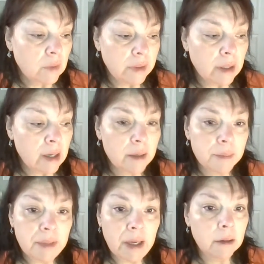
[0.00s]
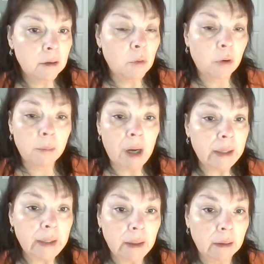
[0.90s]
When he got up that hill, more
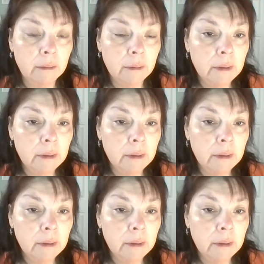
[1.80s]
mocking.